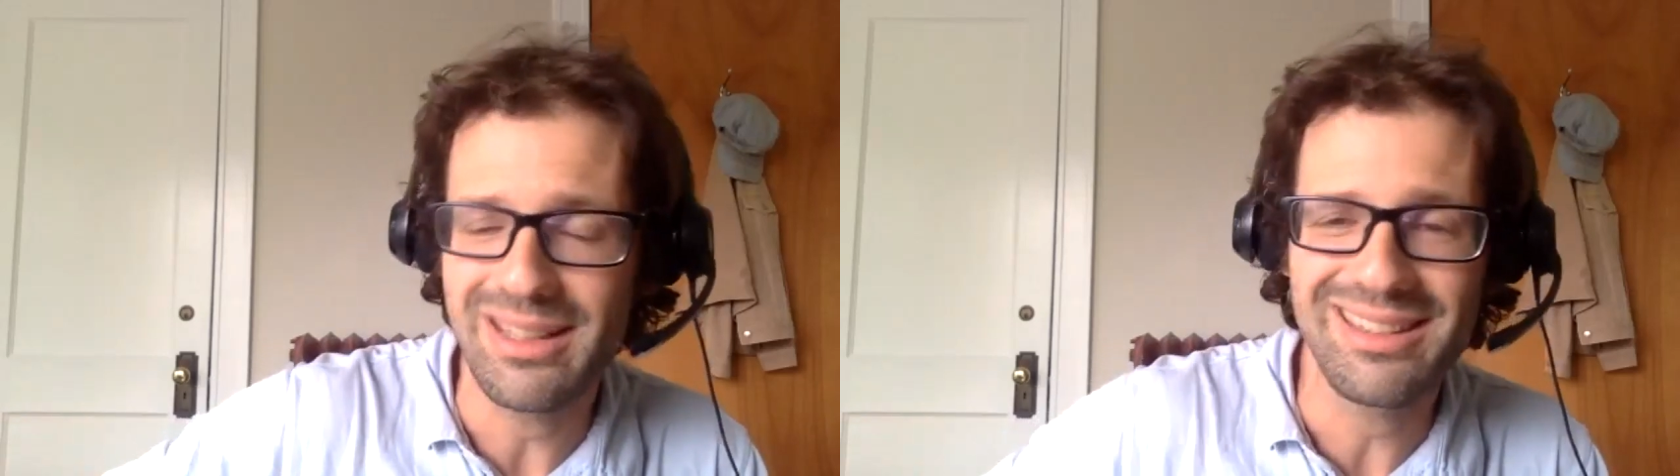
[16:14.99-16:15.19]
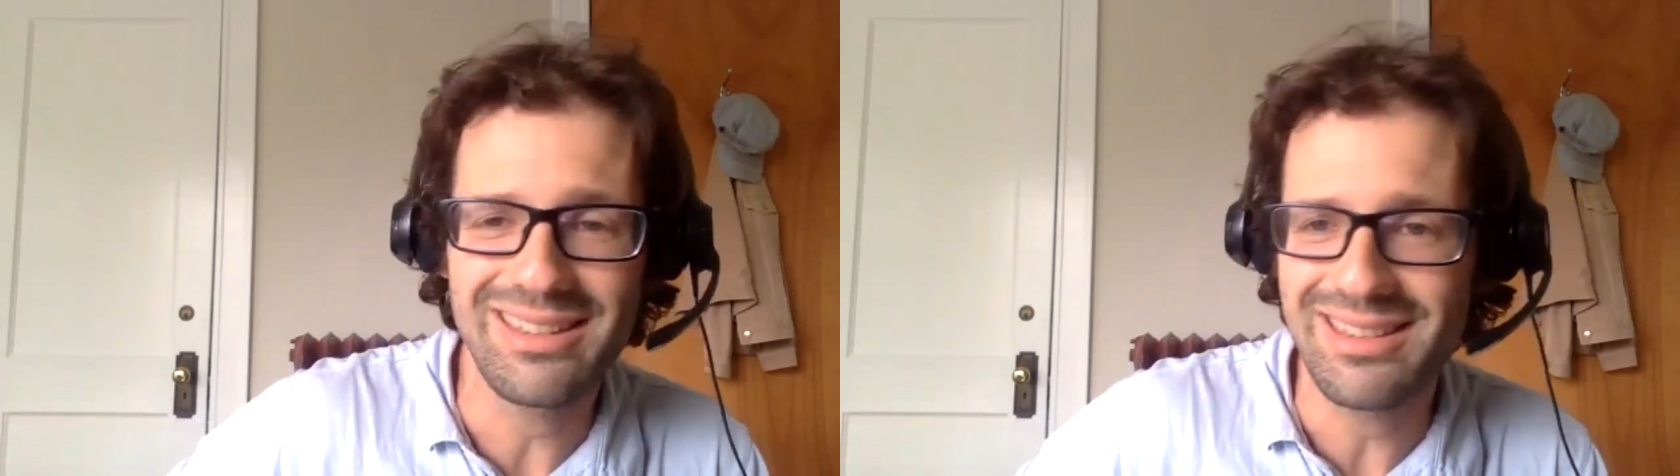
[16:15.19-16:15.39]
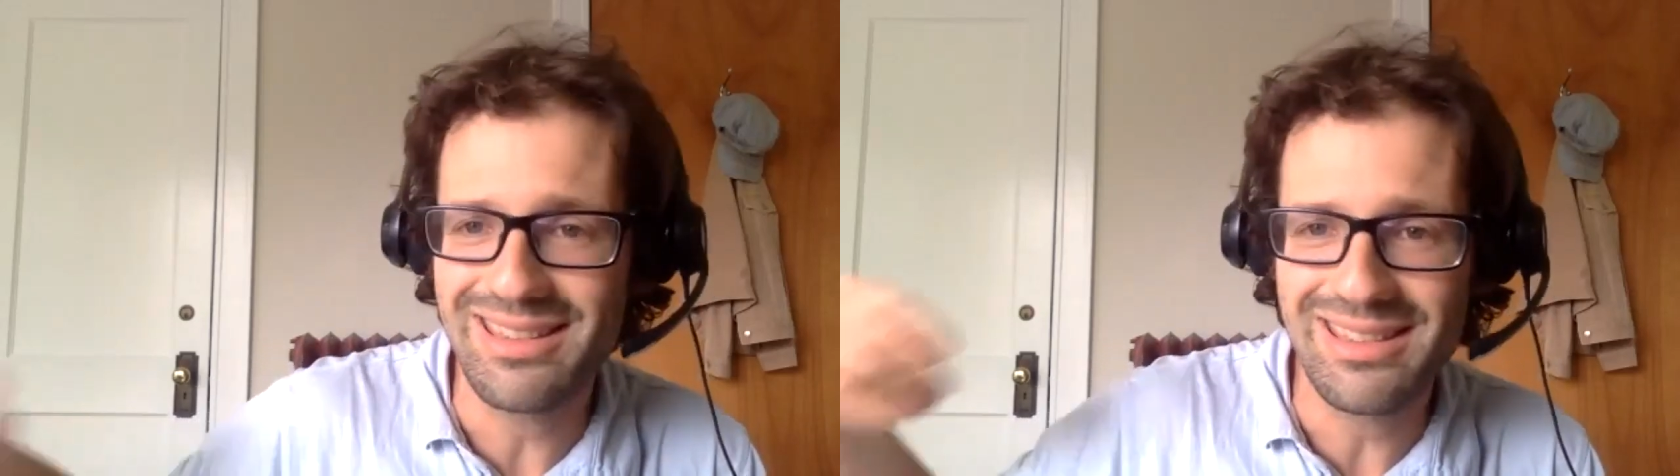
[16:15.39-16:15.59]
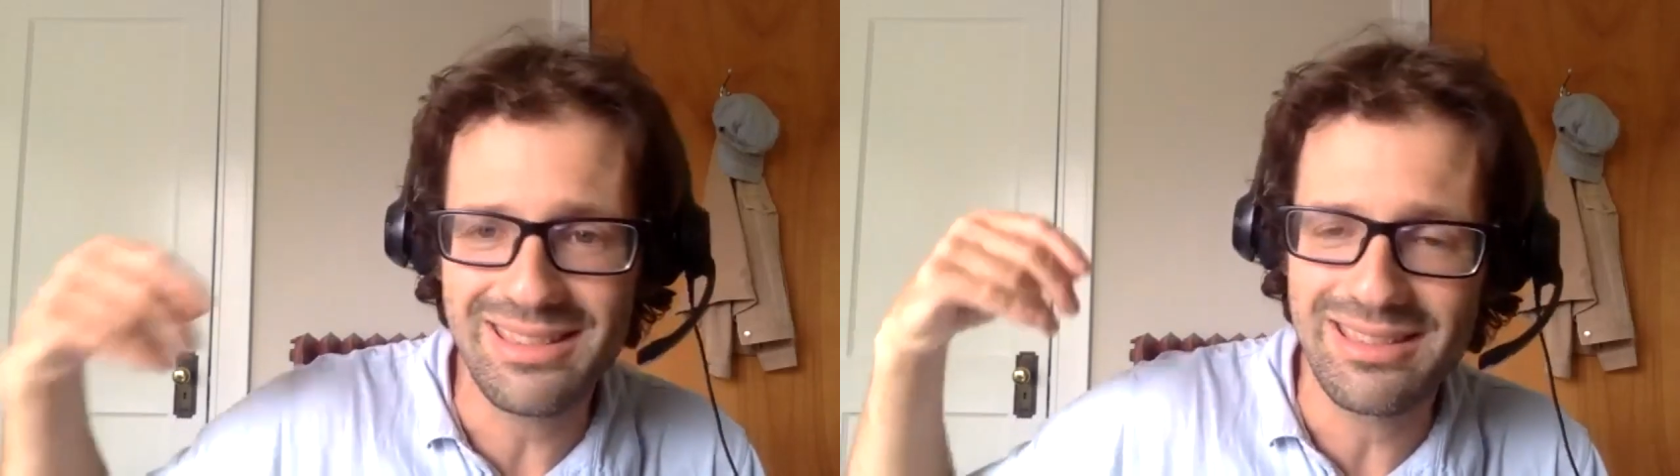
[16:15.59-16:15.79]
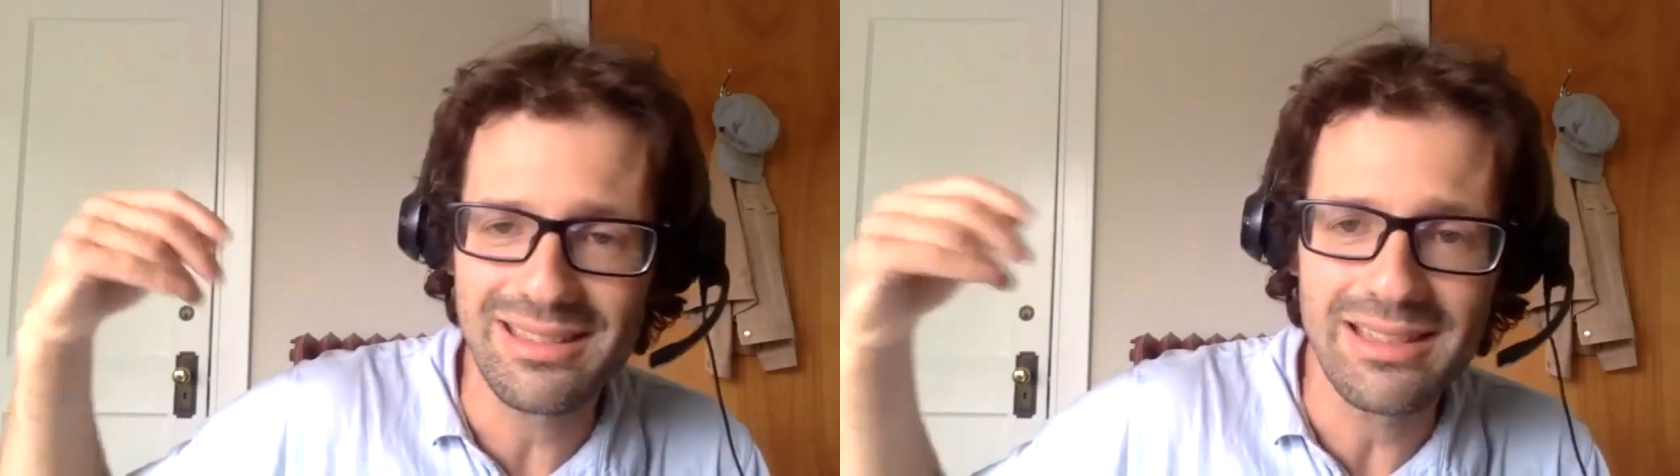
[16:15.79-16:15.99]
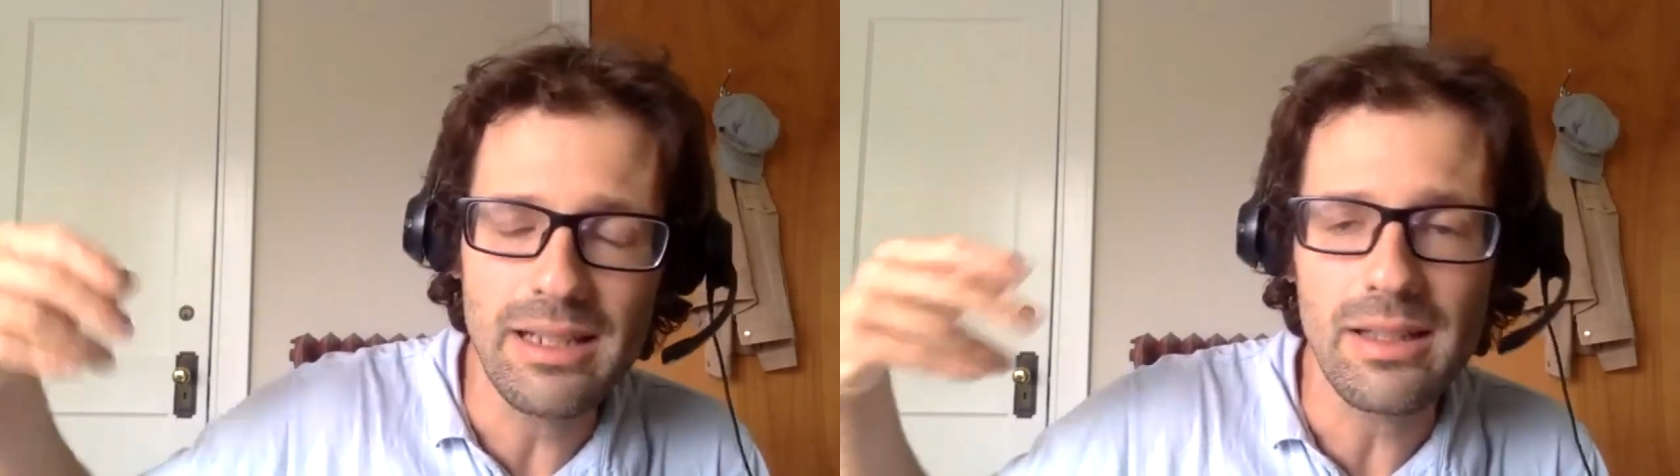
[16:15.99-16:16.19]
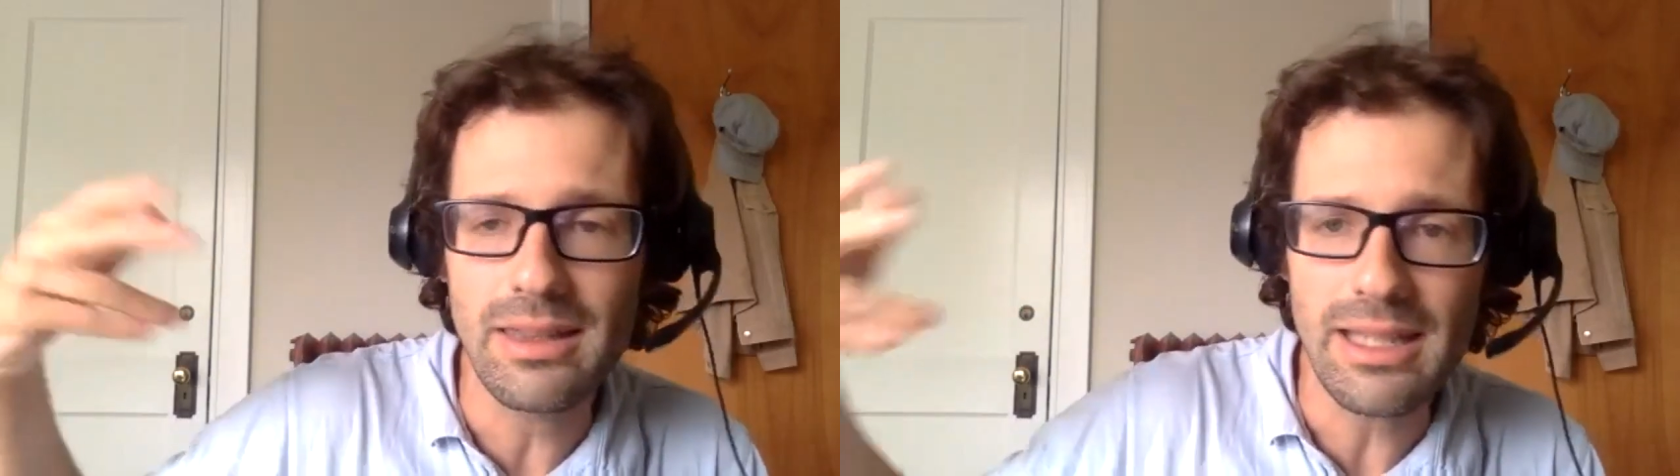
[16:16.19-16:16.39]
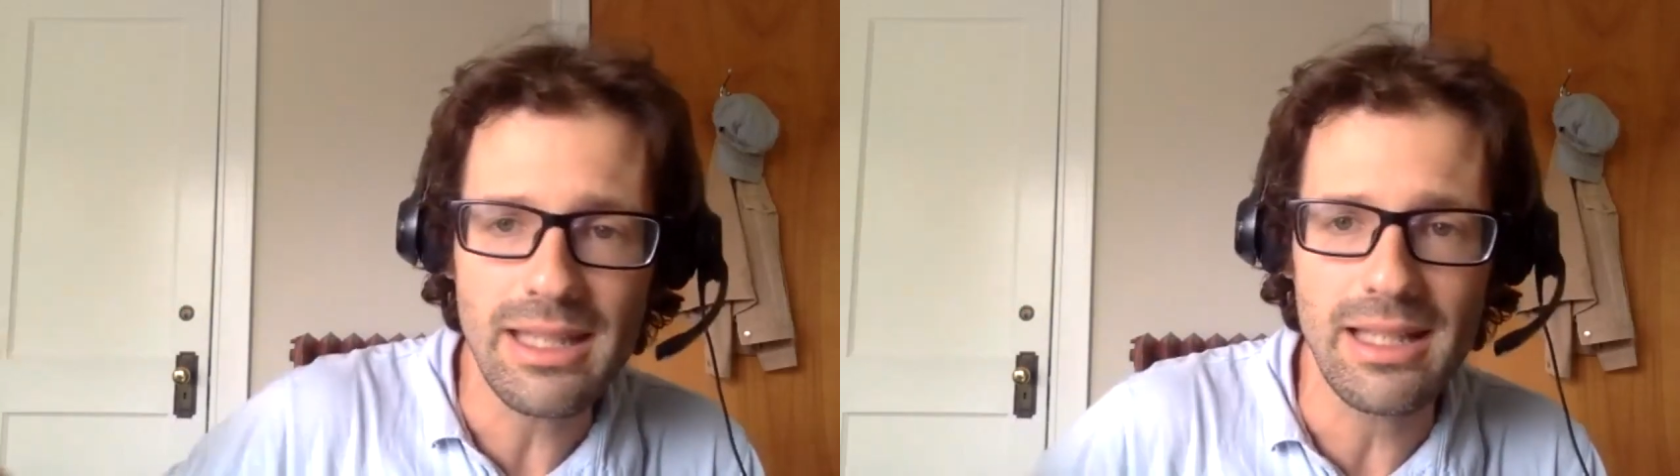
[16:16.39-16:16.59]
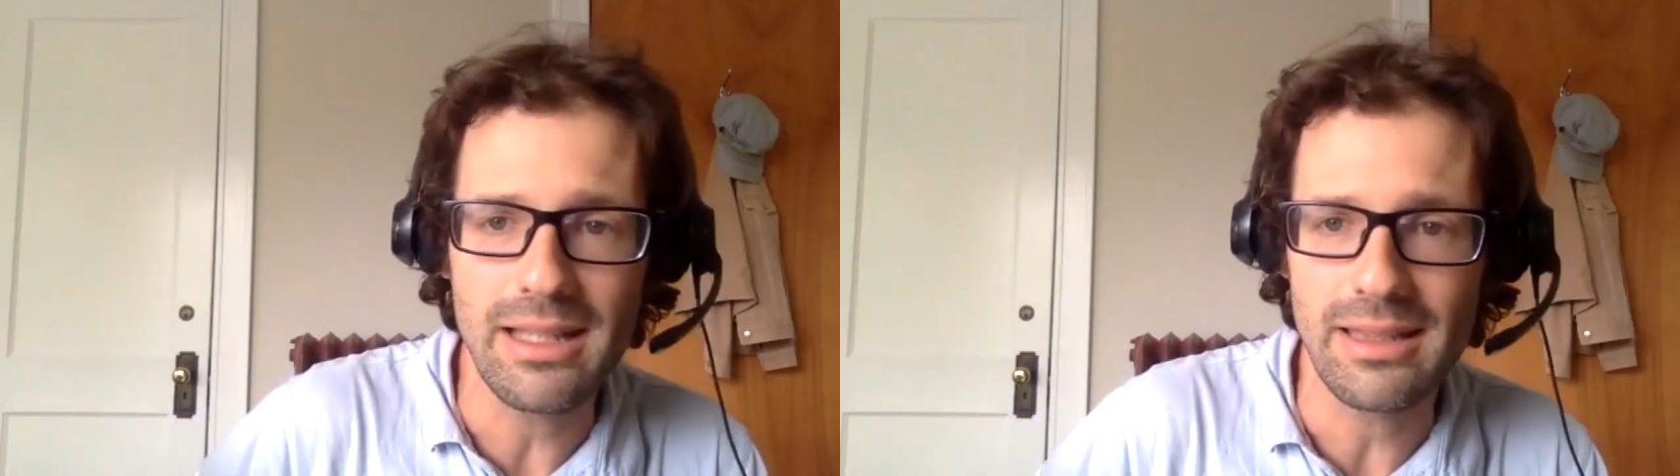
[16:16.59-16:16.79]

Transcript: This little thinking